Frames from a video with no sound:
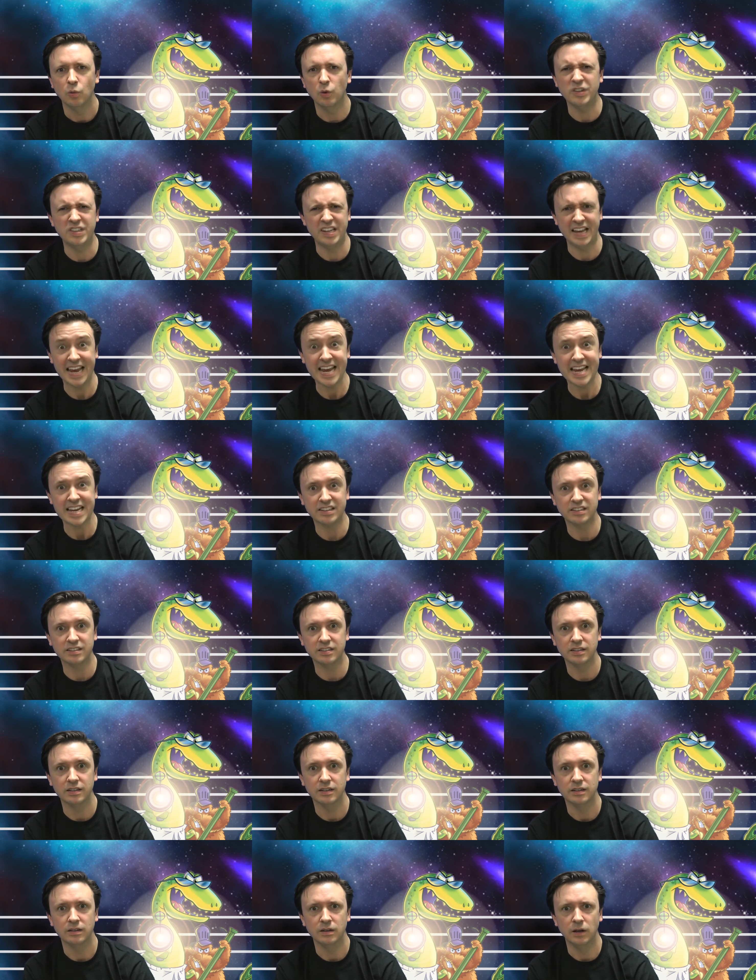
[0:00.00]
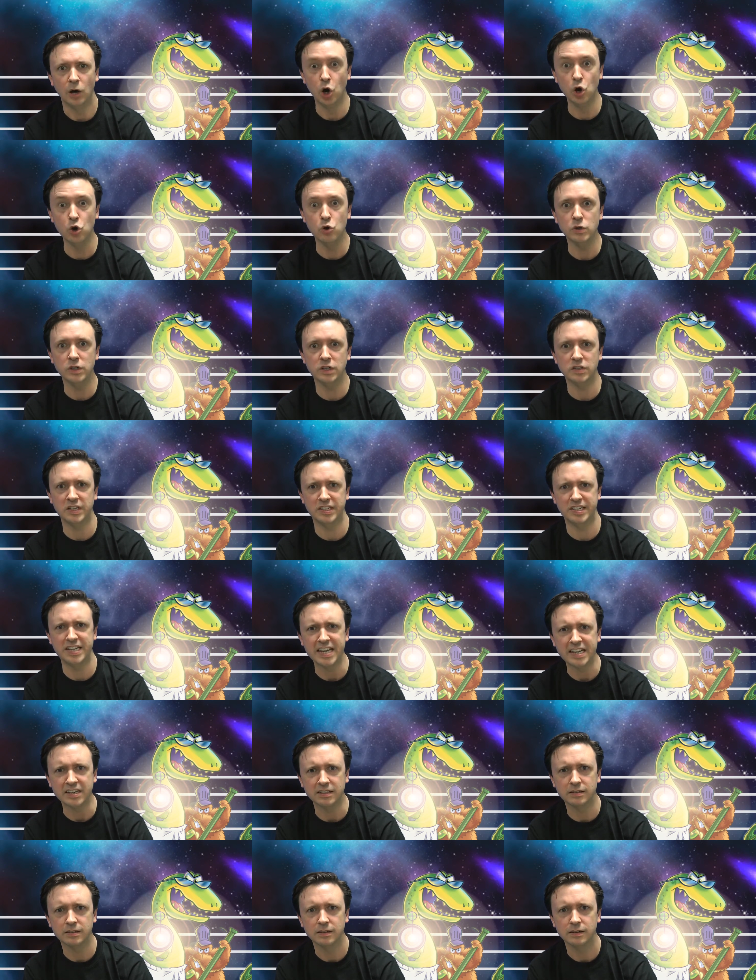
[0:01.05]
What does it eat? Who does it
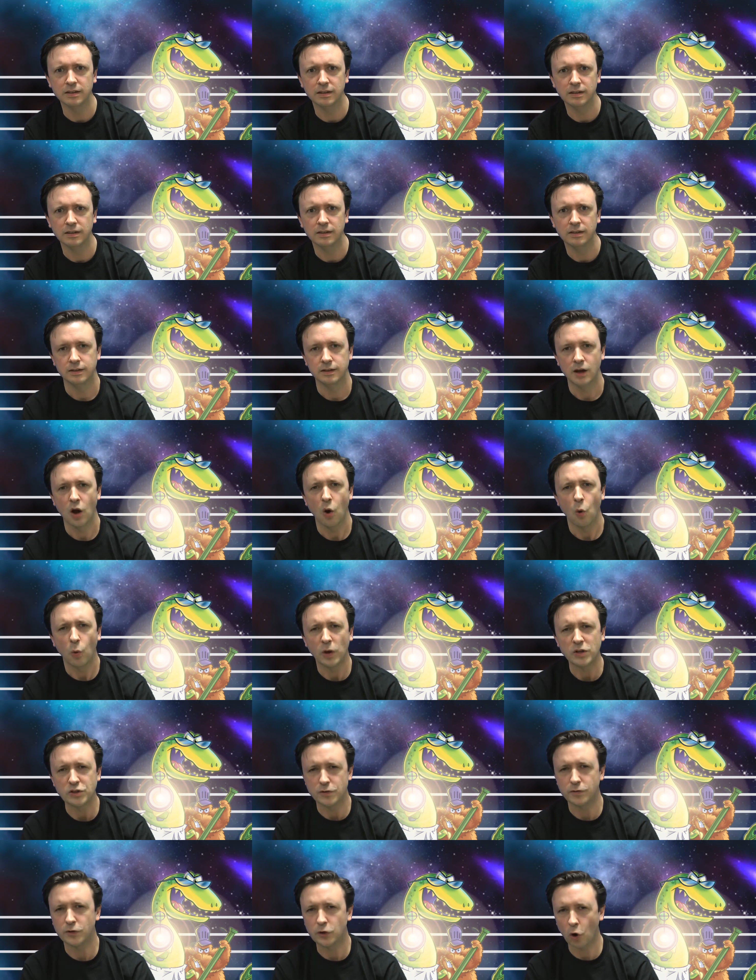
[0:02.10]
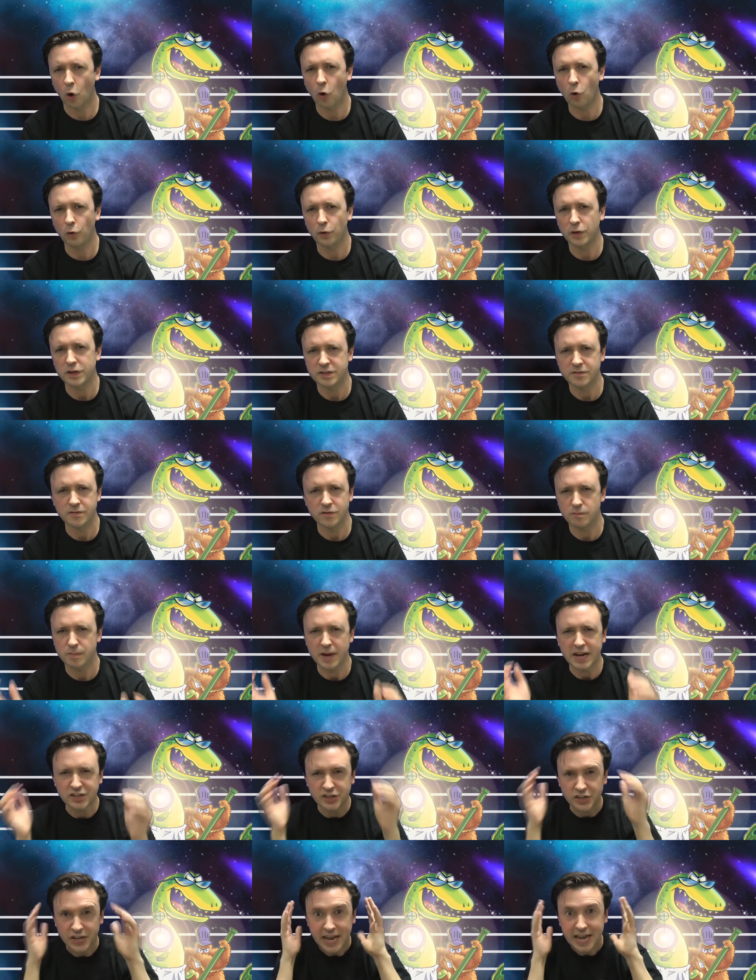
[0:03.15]
eat? Once you've got all this
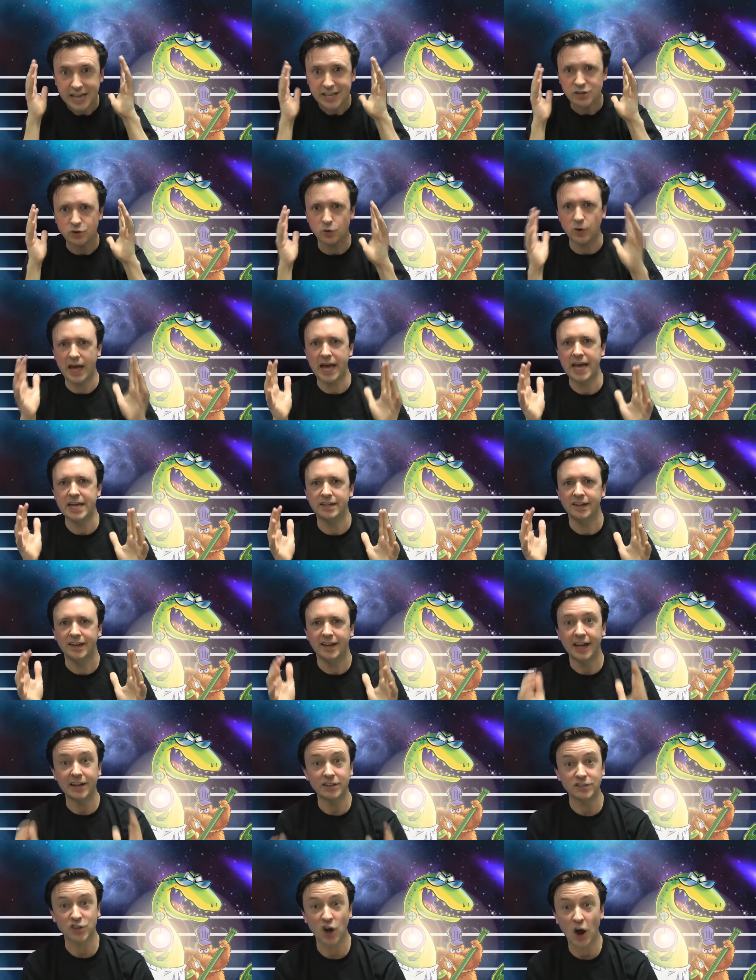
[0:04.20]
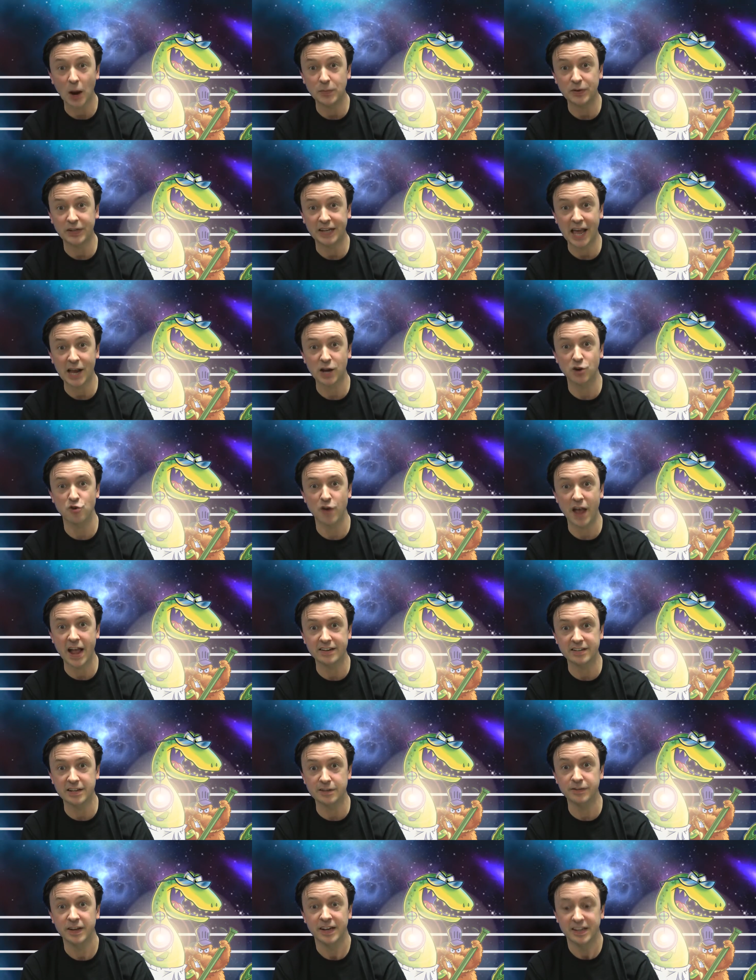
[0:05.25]
information in your head, it's time to get
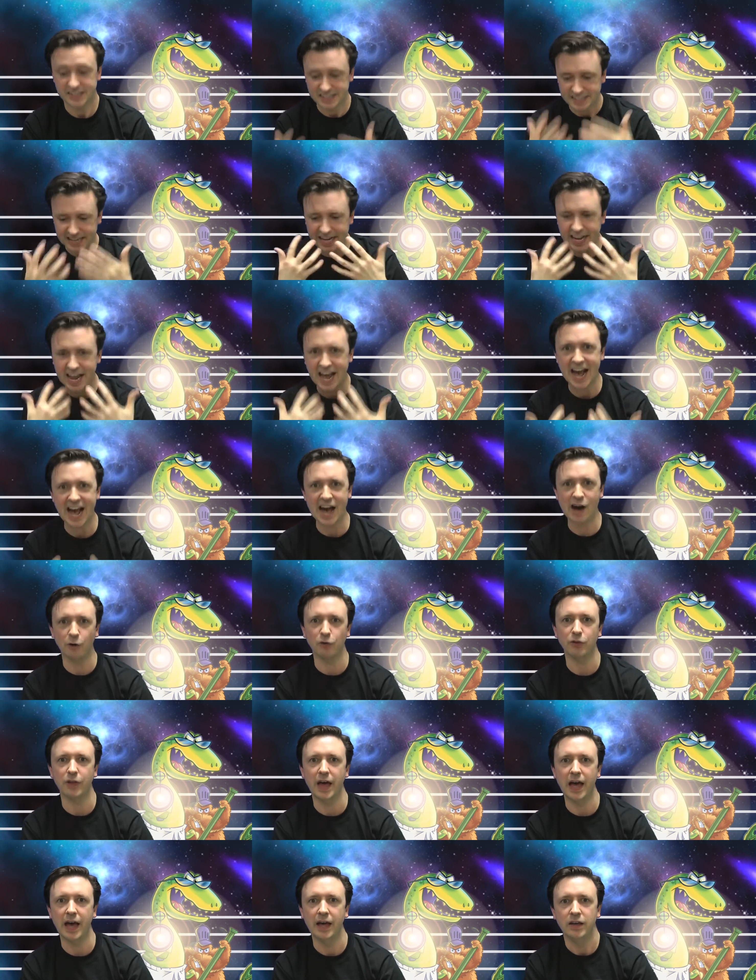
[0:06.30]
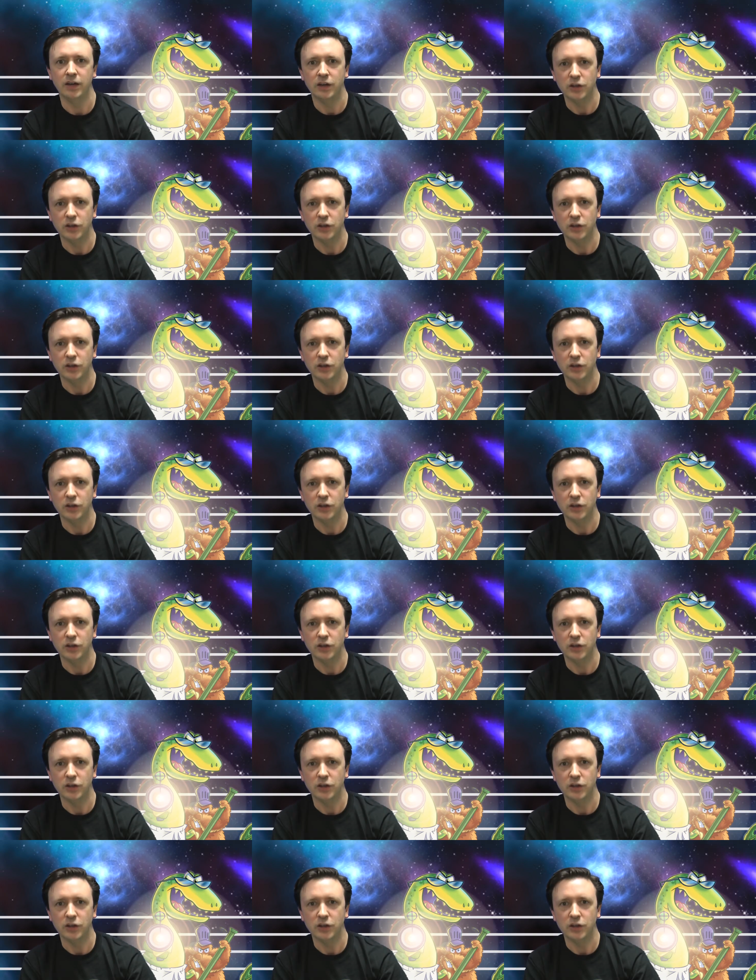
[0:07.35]
creative, to get it out there.